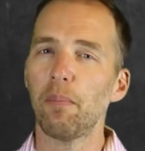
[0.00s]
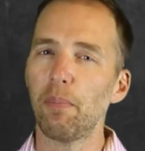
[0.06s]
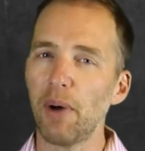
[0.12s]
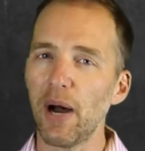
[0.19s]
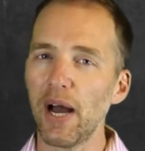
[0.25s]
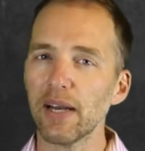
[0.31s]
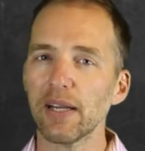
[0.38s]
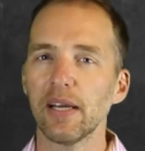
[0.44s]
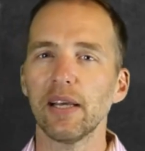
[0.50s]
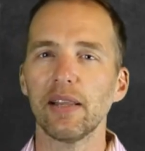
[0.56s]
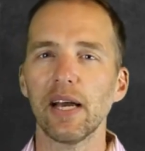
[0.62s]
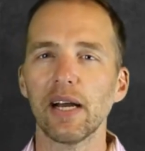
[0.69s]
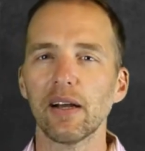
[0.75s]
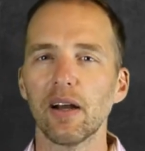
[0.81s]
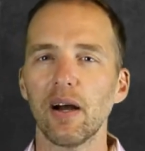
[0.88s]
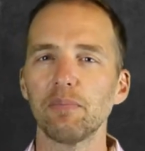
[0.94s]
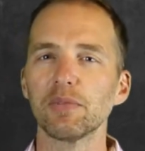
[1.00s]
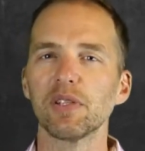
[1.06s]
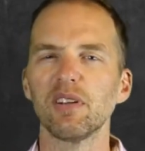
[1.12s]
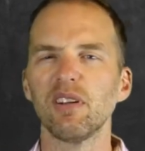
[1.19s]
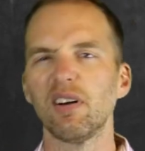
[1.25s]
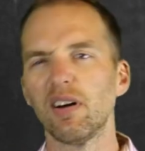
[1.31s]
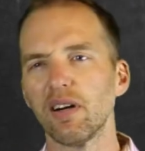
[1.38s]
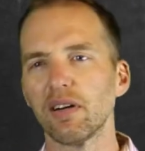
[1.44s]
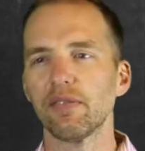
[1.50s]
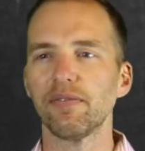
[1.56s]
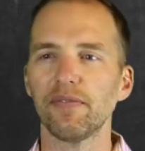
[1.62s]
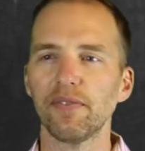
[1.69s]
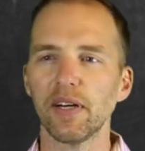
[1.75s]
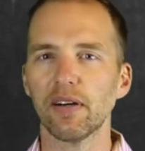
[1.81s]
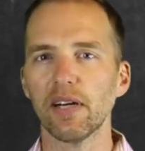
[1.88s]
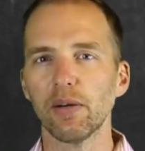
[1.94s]
But that comes along
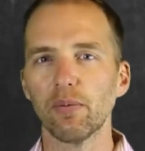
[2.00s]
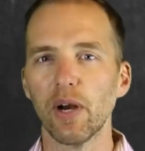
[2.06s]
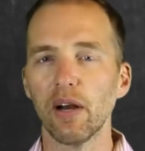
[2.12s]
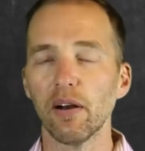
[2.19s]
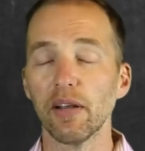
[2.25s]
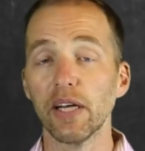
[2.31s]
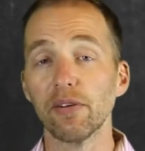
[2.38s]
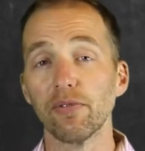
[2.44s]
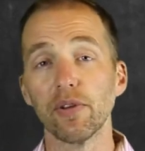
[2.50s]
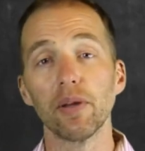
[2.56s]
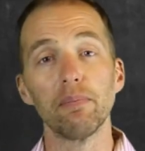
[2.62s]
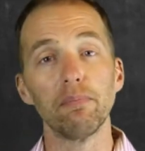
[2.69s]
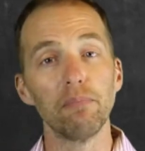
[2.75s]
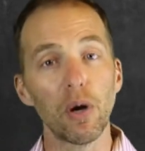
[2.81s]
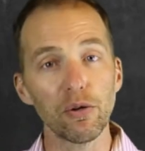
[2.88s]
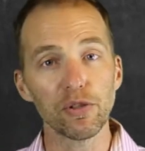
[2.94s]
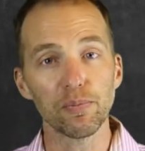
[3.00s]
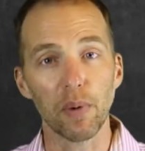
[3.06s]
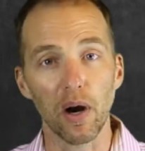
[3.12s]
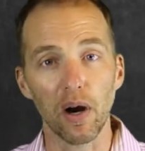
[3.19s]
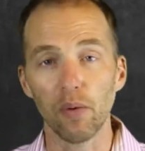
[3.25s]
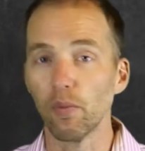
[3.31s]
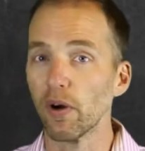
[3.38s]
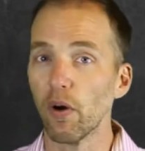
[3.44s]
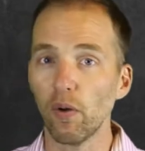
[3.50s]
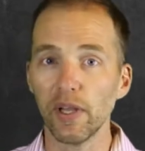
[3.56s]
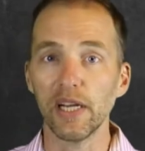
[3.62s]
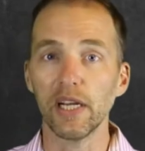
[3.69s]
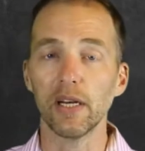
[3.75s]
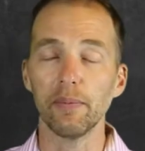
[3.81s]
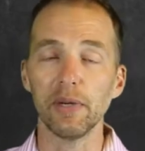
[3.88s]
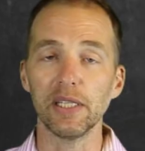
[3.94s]
fairly rarely, and for the most part, we're only
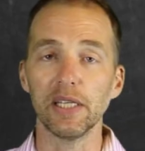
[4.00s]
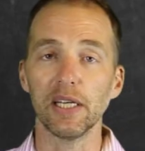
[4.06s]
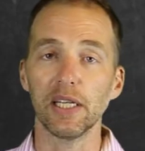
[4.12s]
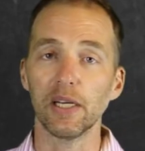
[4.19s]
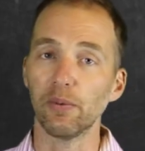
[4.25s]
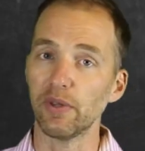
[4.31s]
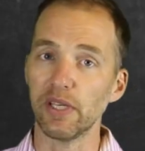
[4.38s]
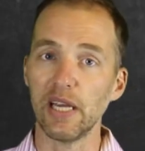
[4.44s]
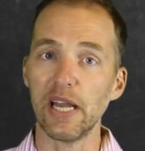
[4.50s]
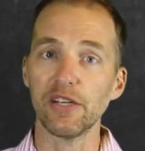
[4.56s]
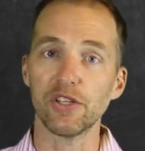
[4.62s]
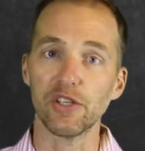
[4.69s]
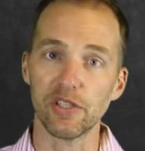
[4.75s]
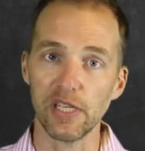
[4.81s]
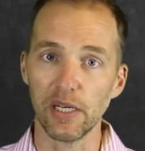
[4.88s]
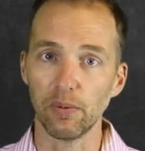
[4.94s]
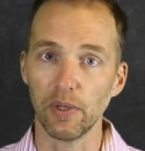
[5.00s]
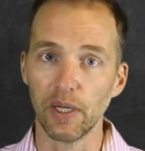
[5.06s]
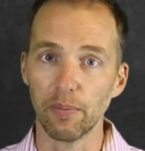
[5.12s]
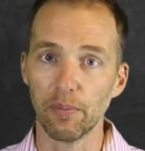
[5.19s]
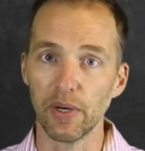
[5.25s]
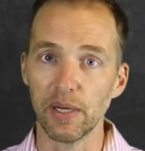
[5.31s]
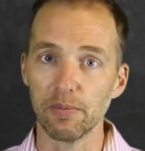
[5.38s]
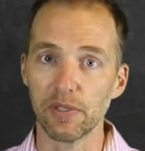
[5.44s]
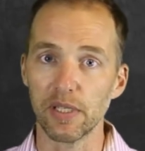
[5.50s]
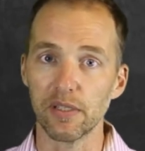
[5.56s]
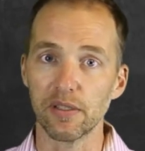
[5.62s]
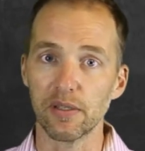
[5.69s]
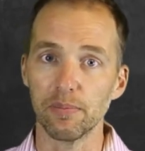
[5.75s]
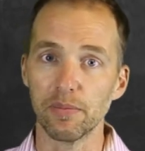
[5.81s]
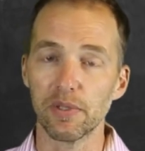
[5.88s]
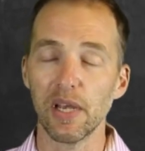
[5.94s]
going to be dealing with gaseous equilibrium
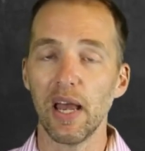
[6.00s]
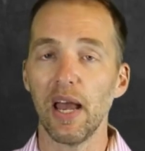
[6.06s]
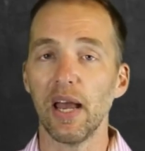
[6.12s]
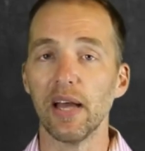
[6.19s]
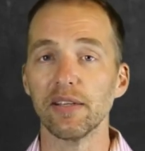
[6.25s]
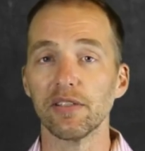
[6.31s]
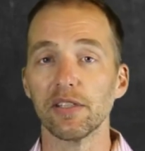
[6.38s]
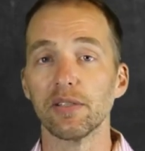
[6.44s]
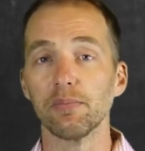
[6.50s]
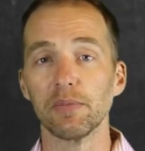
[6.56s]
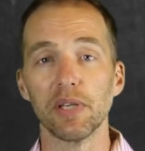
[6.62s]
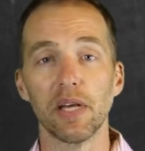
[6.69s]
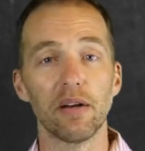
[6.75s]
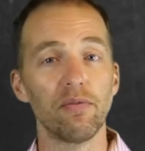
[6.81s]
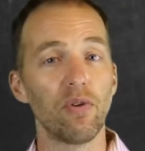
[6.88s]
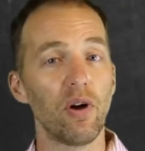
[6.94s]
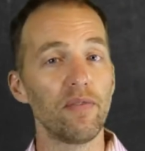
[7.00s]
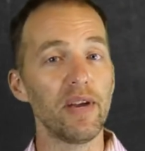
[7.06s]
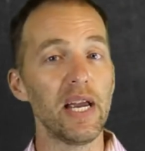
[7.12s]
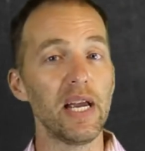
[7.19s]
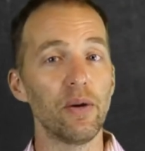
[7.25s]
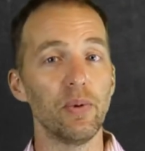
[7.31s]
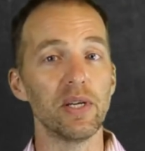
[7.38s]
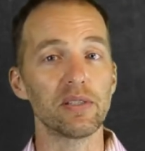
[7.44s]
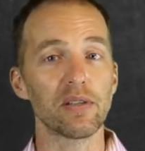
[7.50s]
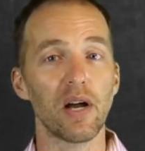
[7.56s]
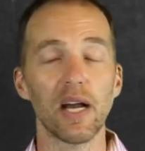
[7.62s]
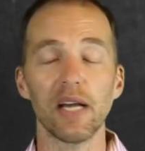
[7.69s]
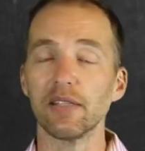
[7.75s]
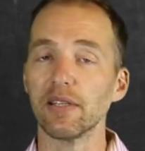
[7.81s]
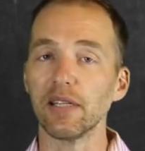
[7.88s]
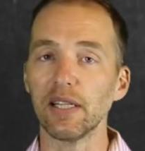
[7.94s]
systems and systems that involve aqueous
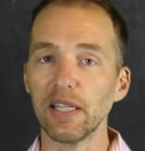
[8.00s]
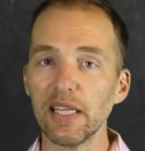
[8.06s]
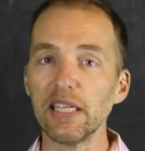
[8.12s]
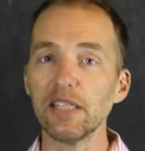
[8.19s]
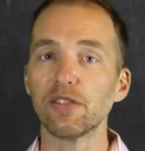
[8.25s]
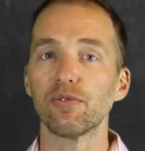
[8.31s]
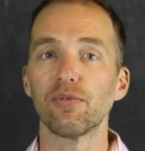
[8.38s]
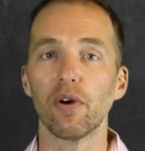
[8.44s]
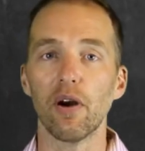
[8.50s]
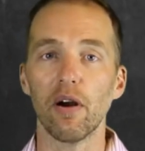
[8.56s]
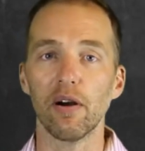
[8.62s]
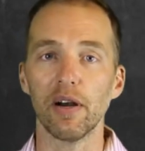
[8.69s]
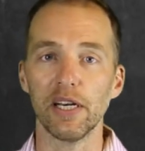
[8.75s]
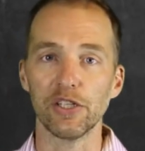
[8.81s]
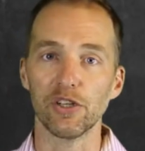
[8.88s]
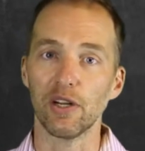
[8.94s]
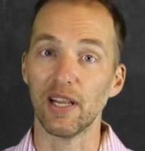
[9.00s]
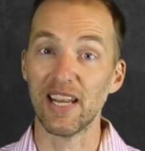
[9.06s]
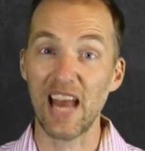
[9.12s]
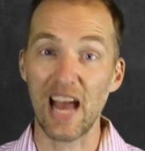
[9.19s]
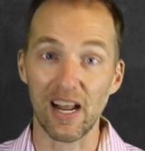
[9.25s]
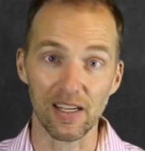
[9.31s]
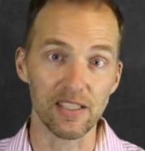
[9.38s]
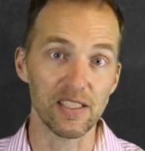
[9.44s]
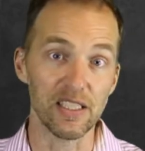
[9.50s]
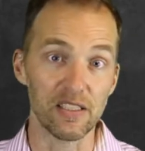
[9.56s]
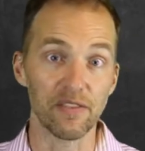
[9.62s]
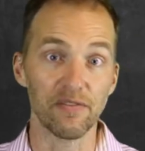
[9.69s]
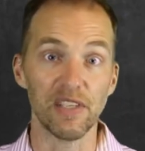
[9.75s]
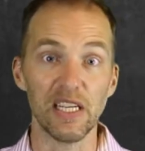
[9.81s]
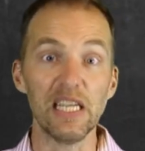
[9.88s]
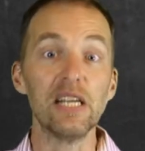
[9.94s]
ions, at least for our initial analyses
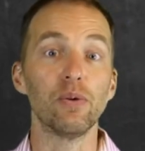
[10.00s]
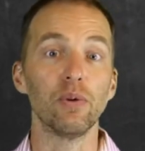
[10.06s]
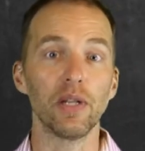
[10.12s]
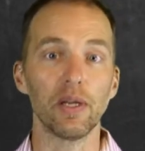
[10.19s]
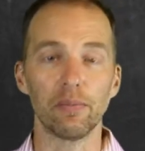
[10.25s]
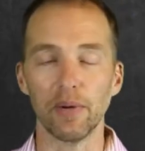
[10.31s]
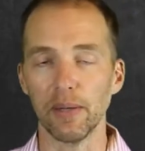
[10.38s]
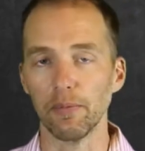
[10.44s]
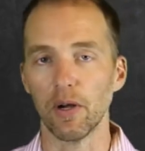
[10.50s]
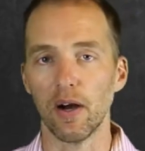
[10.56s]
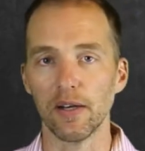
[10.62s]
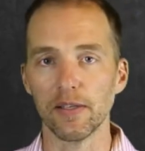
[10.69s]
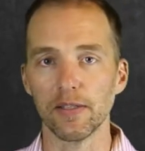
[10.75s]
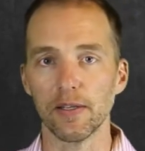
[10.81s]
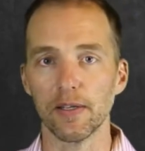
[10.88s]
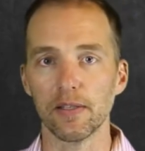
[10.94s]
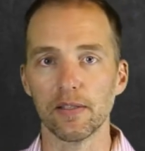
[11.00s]
of the equilibrium constant